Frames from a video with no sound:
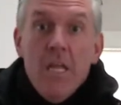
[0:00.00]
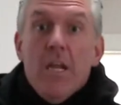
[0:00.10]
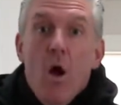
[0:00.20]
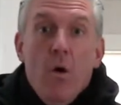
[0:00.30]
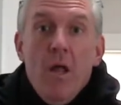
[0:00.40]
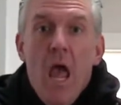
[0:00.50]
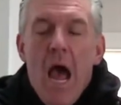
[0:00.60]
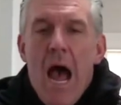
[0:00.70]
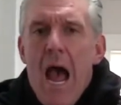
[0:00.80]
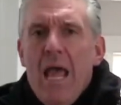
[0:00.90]
You know,
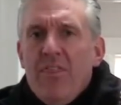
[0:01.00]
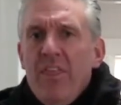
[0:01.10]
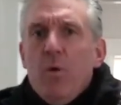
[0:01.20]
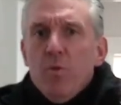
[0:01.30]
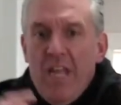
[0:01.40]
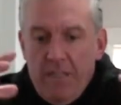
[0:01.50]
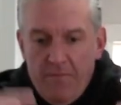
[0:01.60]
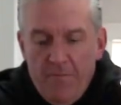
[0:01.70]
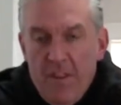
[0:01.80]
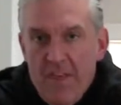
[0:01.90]
I think we'll take the
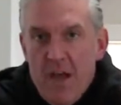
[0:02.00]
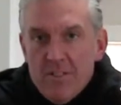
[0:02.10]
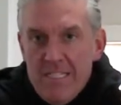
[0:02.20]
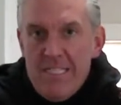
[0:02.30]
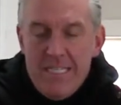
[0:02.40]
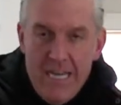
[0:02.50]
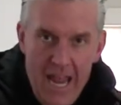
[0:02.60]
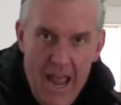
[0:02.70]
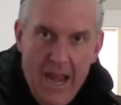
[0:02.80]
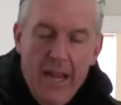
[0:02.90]
$50,000
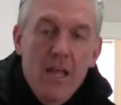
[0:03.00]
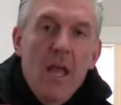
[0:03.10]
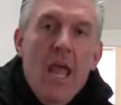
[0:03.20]
today